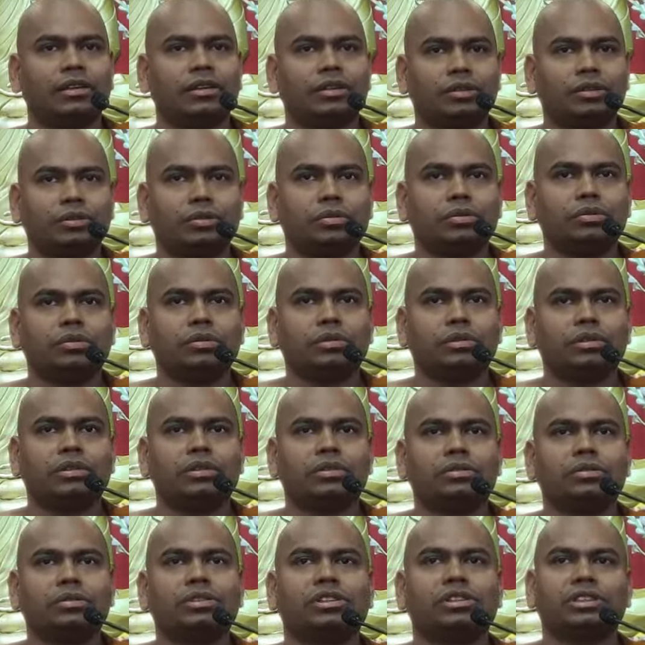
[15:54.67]
to
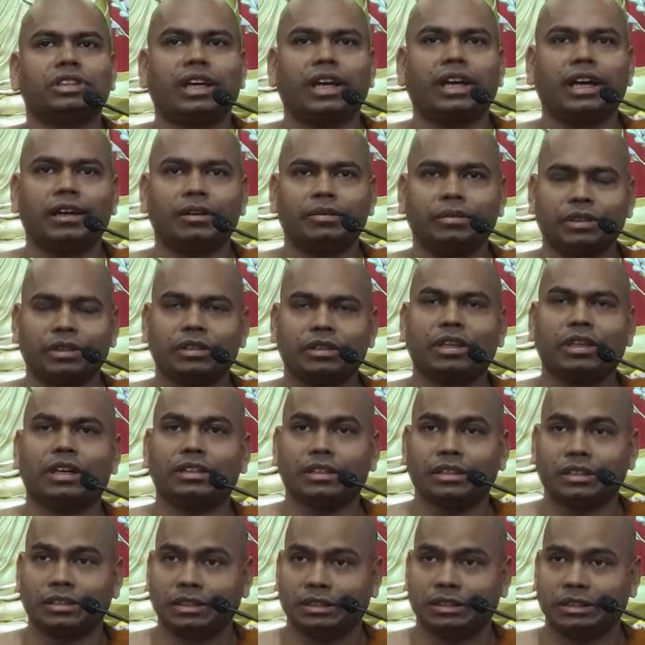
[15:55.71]
share with
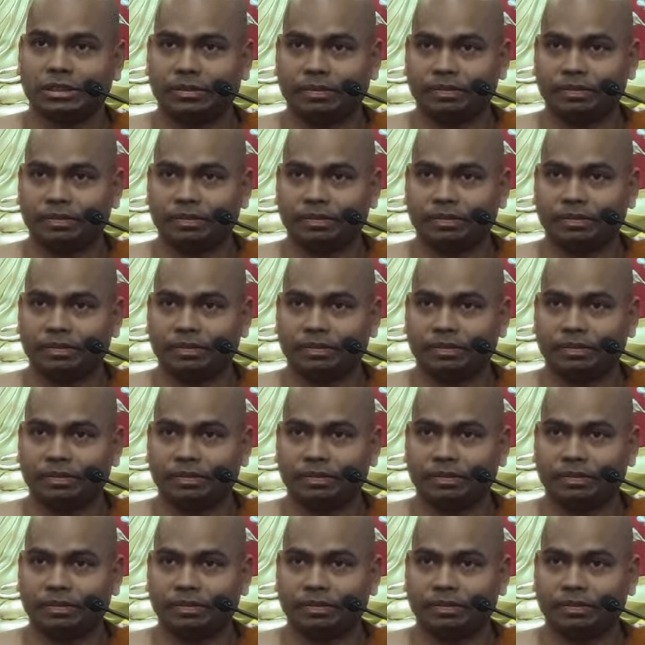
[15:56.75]
others.